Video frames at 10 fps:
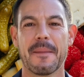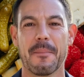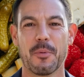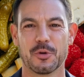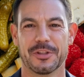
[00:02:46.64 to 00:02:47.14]

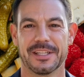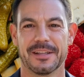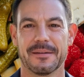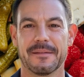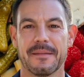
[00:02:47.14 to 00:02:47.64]

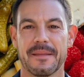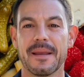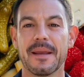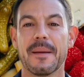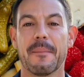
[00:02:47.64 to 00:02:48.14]
Protein,
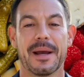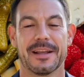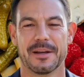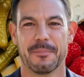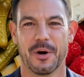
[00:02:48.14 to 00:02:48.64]

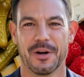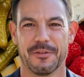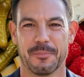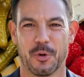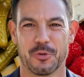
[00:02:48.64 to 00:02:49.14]
makes up part of
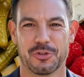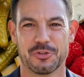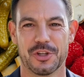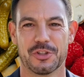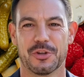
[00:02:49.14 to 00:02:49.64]
the bone
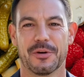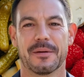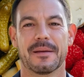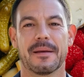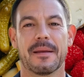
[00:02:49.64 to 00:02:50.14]
structure,
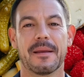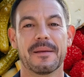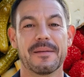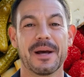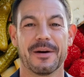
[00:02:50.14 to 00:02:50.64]

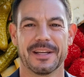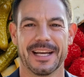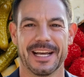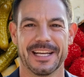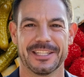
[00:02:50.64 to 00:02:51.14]
found in
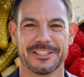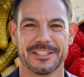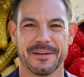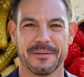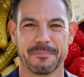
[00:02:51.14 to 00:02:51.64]
eggs,
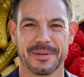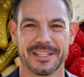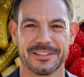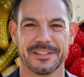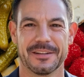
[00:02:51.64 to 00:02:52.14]

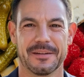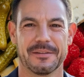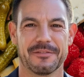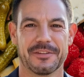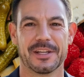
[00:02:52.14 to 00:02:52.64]
meat,
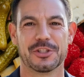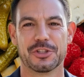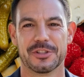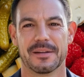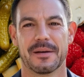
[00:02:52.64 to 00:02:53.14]

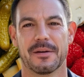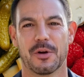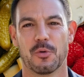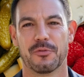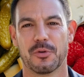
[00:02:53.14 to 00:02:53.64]
fish,
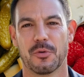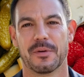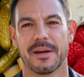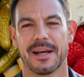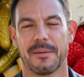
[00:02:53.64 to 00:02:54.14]
tofu,
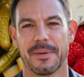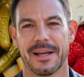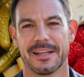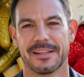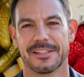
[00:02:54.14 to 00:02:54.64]
and
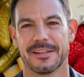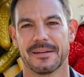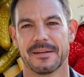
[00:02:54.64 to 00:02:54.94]
beans.